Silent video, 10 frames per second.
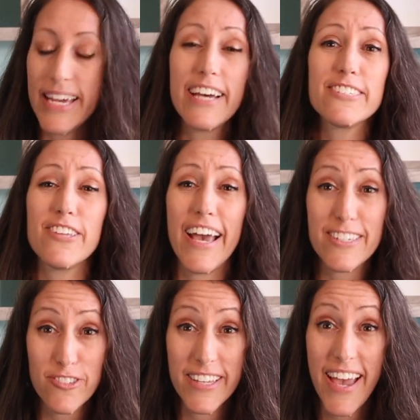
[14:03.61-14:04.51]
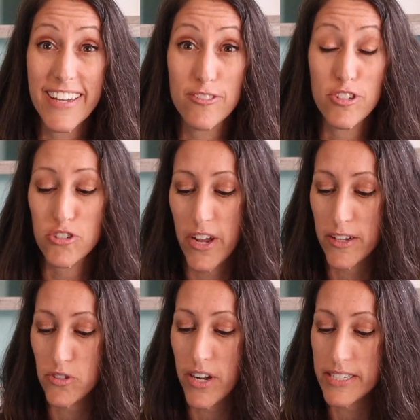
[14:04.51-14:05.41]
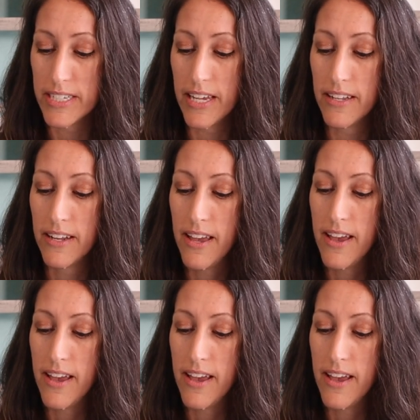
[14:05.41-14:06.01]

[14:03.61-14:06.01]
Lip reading: it. It actually has ginger extract in it.